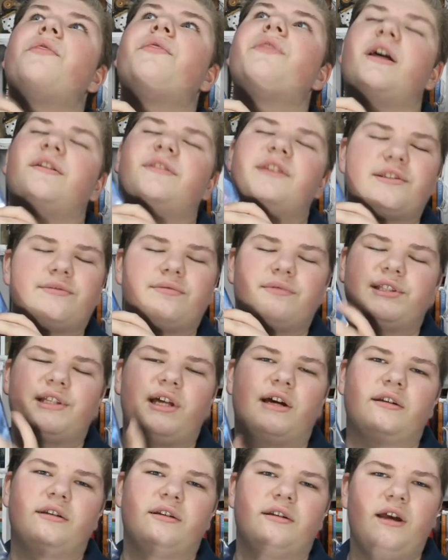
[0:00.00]
And this was
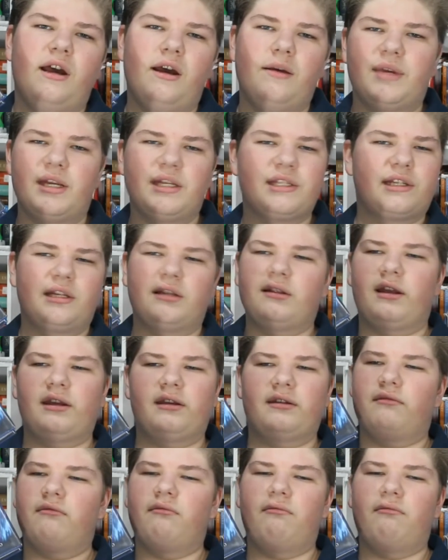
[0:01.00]
done amazing. Like,